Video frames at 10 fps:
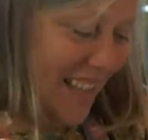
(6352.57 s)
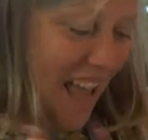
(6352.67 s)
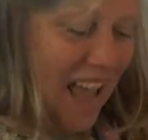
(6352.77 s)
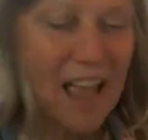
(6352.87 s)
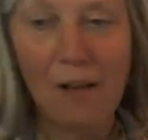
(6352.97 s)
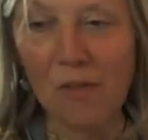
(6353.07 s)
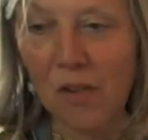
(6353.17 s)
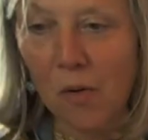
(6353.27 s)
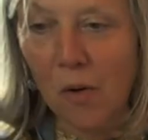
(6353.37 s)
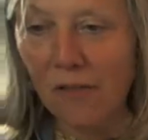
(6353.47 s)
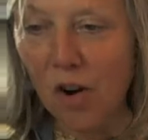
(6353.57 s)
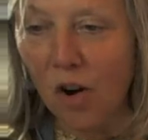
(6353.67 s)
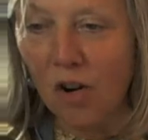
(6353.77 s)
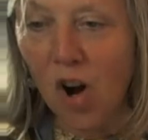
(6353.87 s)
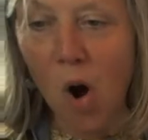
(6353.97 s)
There, so I've
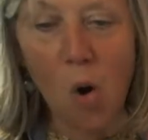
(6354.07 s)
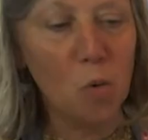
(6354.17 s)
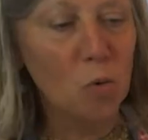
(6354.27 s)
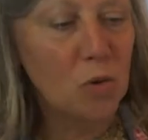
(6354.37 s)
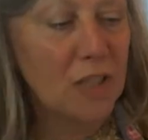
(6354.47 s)
got gold.